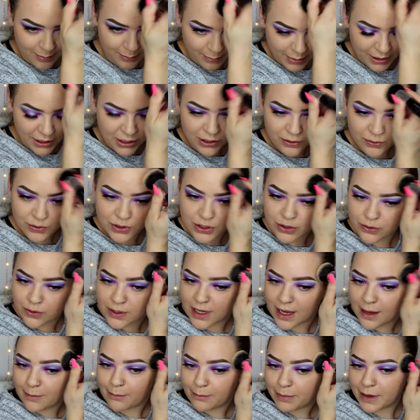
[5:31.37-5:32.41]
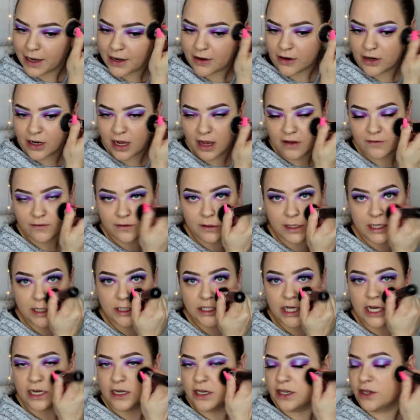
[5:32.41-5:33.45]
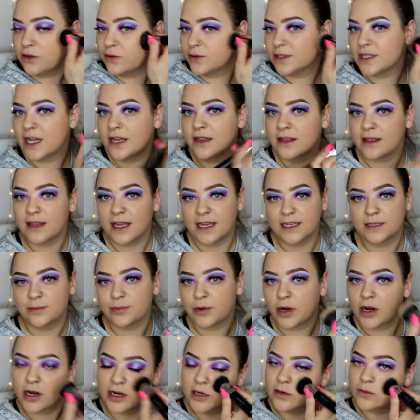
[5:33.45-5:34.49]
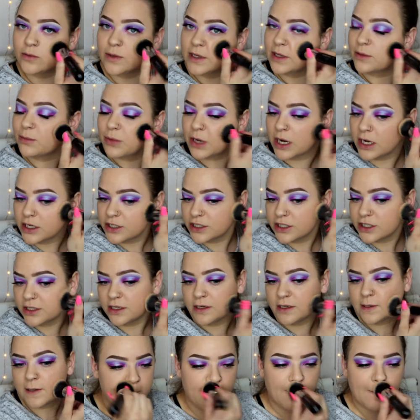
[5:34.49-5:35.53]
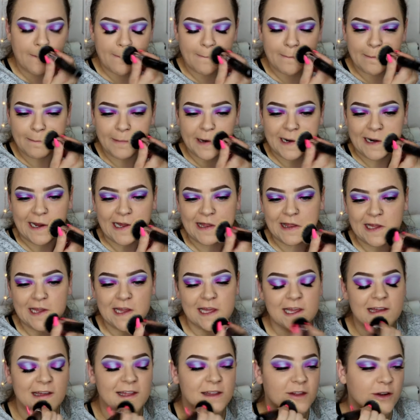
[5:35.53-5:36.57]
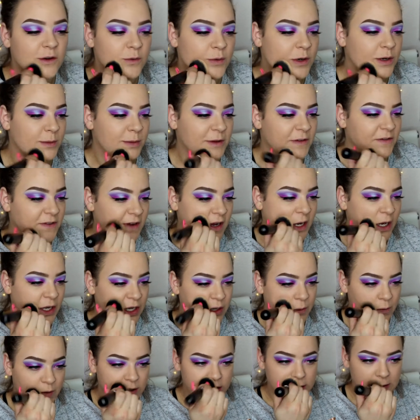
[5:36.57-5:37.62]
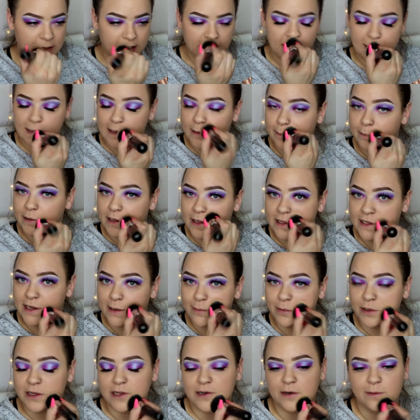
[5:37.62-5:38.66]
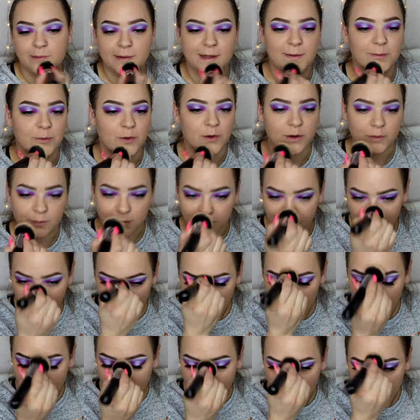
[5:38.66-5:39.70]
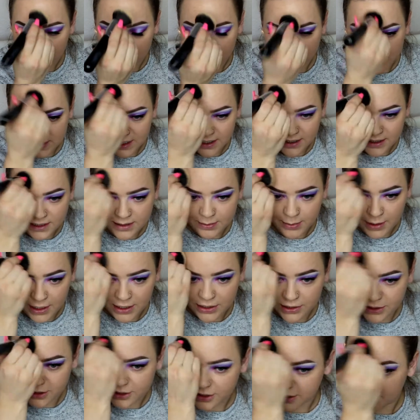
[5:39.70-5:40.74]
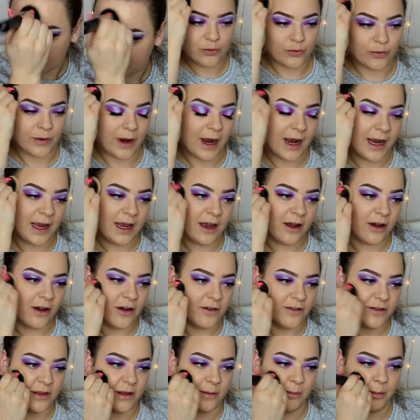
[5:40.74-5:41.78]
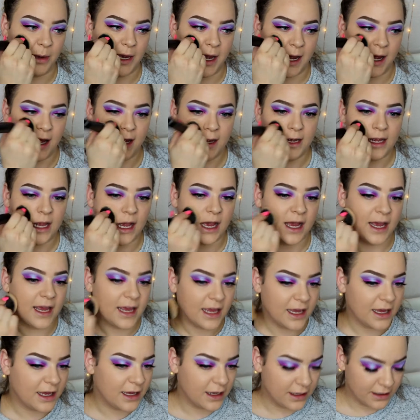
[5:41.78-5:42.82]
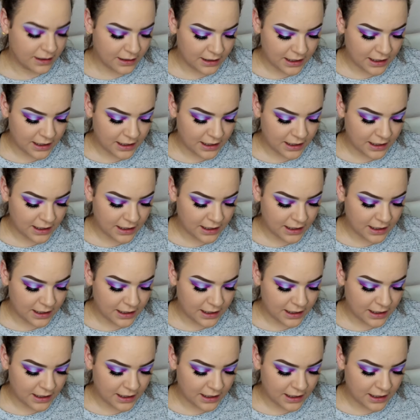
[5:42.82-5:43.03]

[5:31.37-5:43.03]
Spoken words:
but you do get better coverage and use less product with a brush. But I think either would be fine. You would just need to build up a little bit more using a sponge. Right off the bat, I